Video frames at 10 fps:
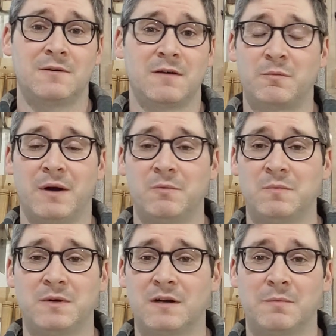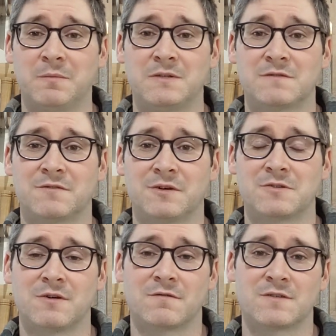I don't have a problem with picking up a piece of
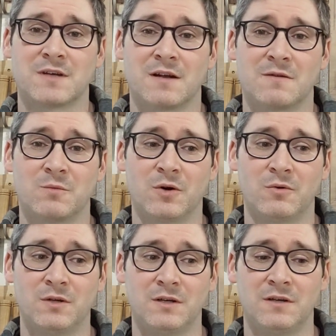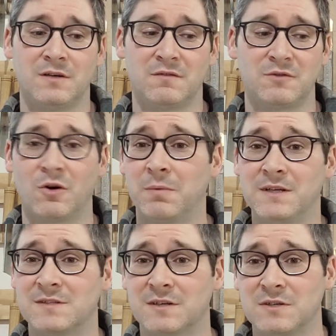furniture off the side of the road. If
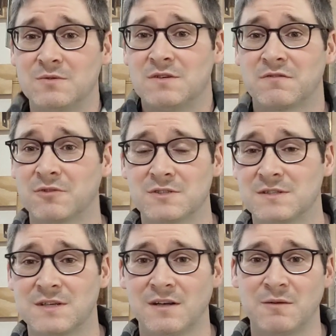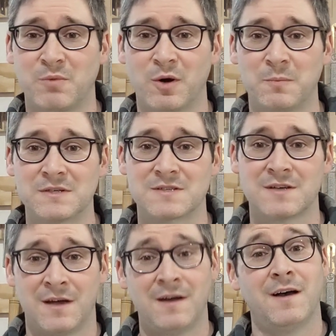nobody's going to use it for its intended purpose,
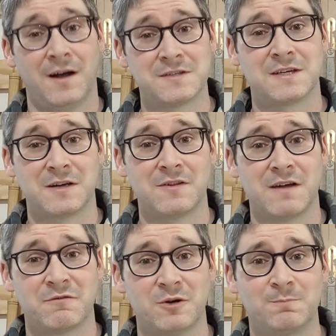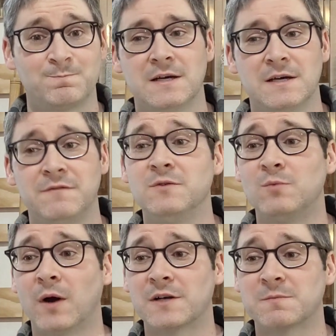I'll take care of that for them. If you
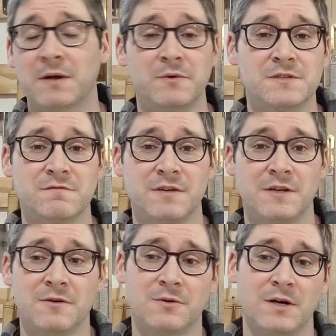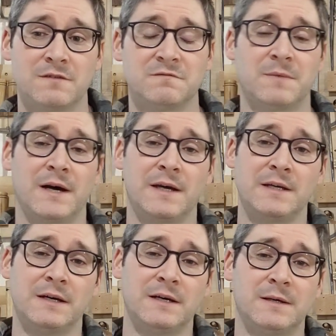watched my recent video of my